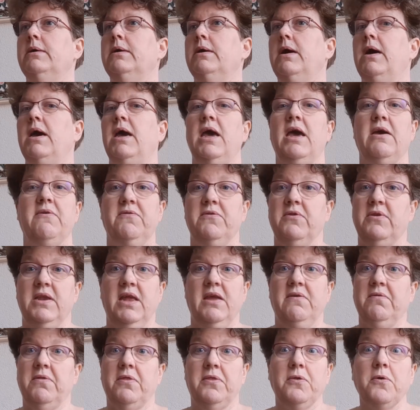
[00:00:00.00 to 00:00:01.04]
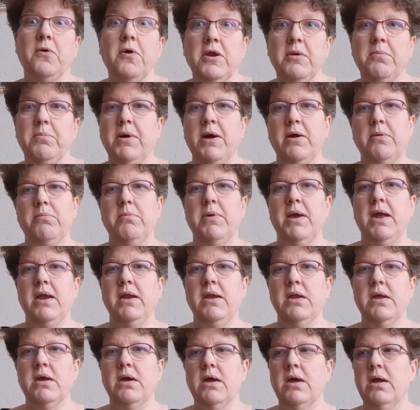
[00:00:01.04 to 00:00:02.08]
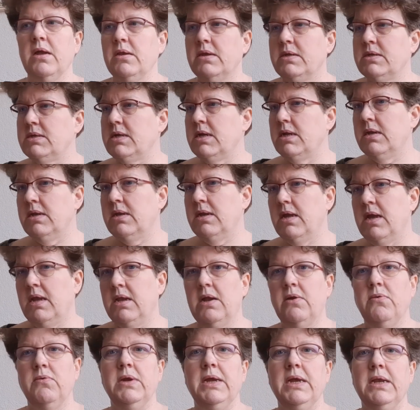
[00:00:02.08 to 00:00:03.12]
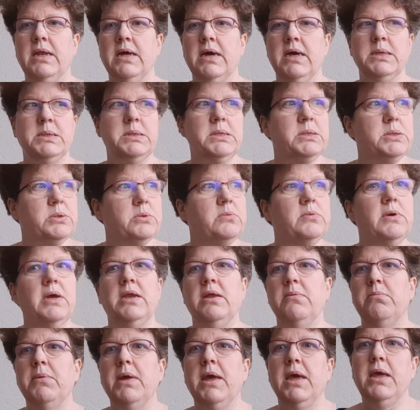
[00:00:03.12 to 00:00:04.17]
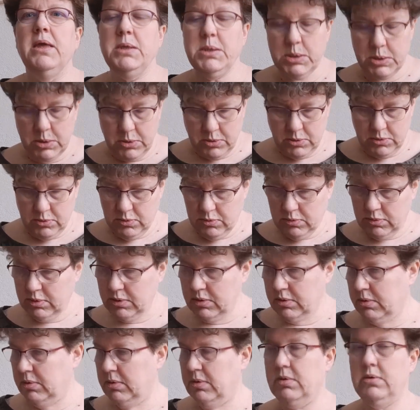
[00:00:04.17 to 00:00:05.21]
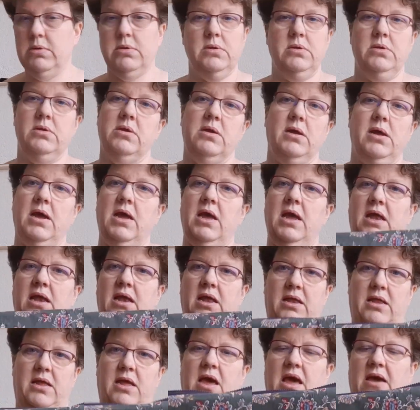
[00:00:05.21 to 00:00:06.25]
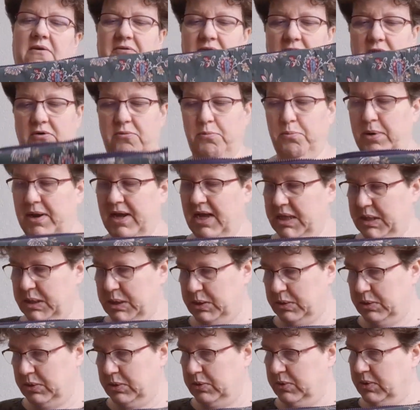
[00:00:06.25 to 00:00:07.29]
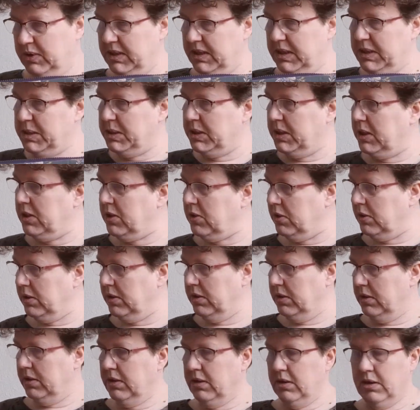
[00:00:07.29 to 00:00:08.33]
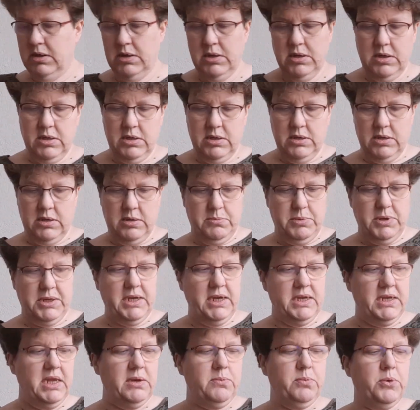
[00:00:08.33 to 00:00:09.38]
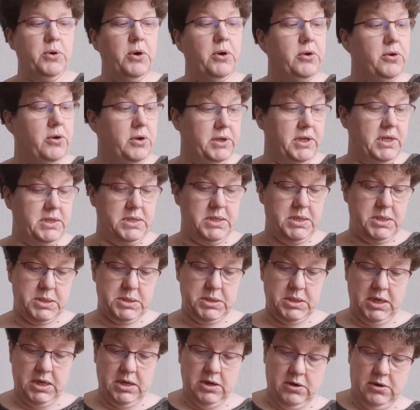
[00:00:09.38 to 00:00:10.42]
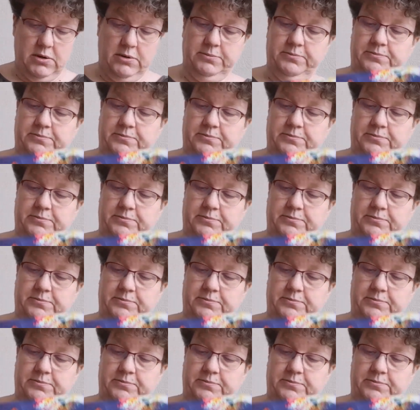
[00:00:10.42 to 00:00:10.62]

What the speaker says: I haven't even thought about Mania, and then I realized it's already May, so I have no plans to do it this year. But I did work on it this year,